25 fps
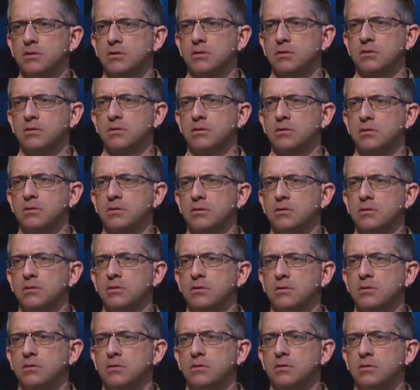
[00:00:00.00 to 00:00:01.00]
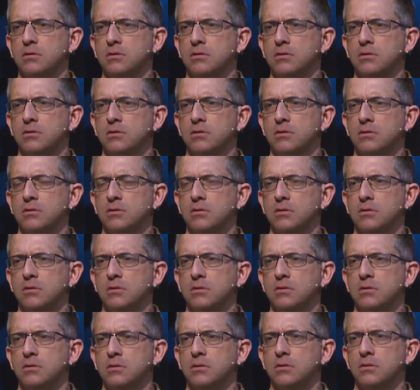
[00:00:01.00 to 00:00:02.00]

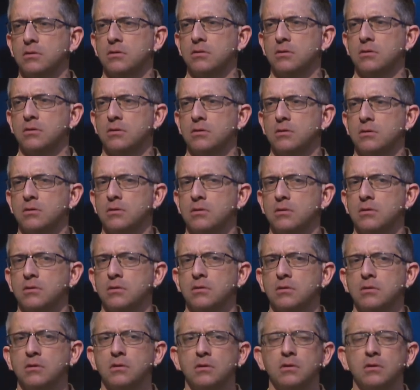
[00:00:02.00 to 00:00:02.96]
(silence)